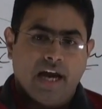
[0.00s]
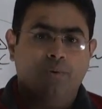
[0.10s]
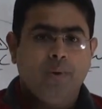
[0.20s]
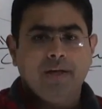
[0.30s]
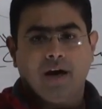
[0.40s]

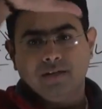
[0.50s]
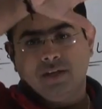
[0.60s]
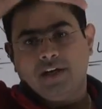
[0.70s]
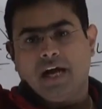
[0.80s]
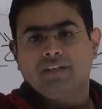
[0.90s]
And when
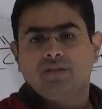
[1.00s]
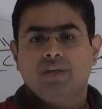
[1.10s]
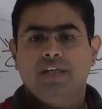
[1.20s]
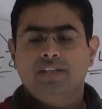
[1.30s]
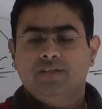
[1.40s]
other
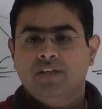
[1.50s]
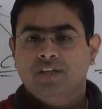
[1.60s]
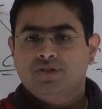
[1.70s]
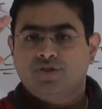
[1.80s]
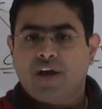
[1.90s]
countries
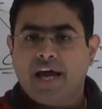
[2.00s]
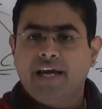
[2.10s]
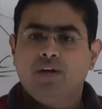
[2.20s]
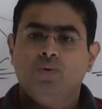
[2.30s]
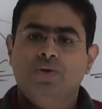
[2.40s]

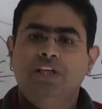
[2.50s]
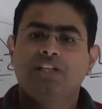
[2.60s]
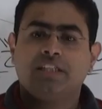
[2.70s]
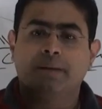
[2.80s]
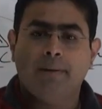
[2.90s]
trying to
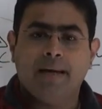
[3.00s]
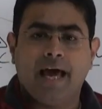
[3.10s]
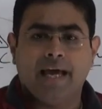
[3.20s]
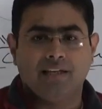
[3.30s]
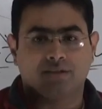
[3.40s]

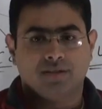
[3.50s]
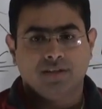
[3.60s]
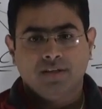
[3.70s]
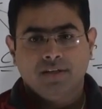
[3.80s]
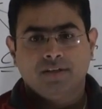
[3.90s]
destabilize
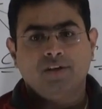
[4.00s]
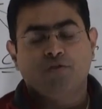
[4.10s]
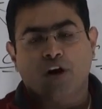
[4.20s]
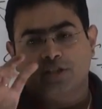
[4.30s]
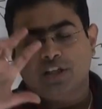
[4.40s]
the
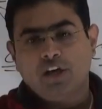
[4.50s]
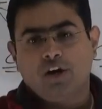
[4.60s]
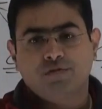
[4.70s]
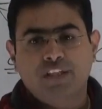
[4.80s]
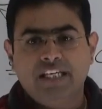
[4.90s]
functioning
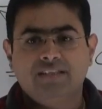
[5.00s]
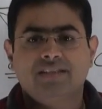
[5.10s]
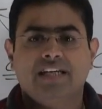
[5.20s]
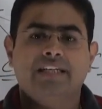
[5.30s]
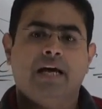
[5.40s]
of
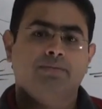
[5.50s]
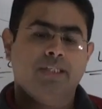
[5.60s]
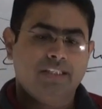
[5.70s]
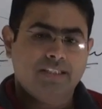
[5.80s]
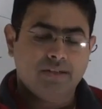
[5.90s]
these setups,
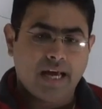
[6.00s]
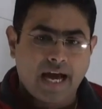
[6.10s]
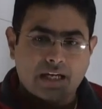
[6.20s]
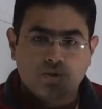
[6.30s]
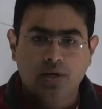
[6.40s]
it is
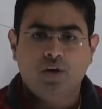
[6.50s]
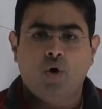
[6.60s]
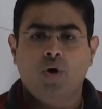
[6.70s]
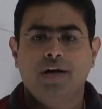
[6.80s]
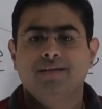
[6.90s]
actually
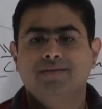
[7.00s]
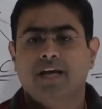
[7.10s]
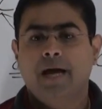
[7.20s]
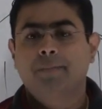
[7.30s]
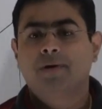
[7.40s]
called as
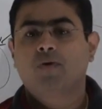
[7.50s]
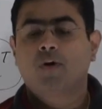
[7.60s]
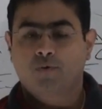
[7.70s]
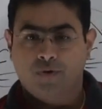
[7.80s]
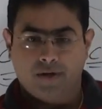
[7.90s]
cyber
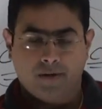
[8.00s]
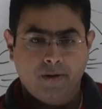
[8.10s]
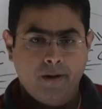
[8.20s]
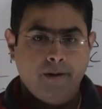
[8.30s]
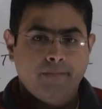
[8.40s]

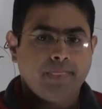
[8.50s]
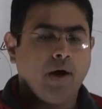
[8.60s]
warfare.